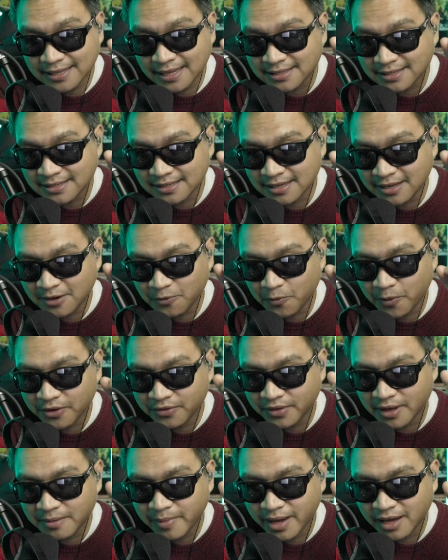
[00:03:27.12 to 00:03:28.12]
that scene where
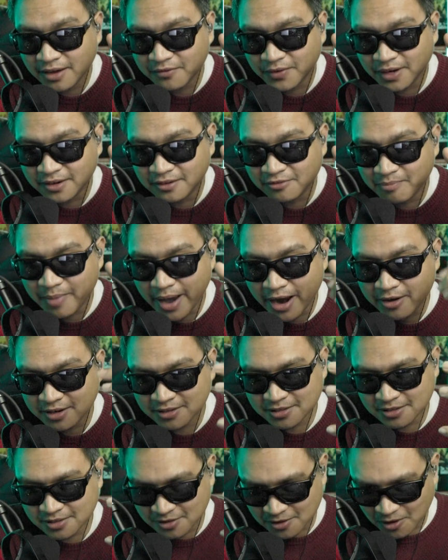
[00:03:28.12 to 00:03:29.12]
they make fun of
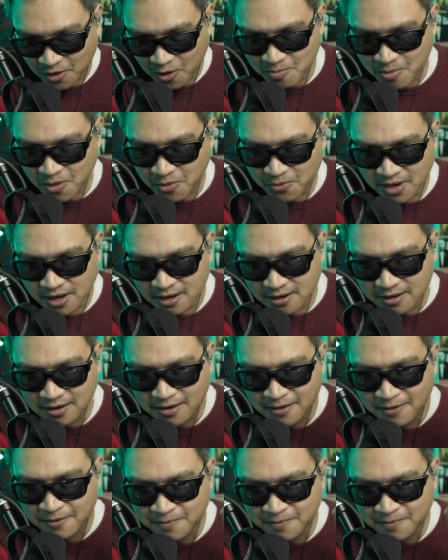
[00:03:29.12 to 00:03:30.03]
Barry's slow-mo run.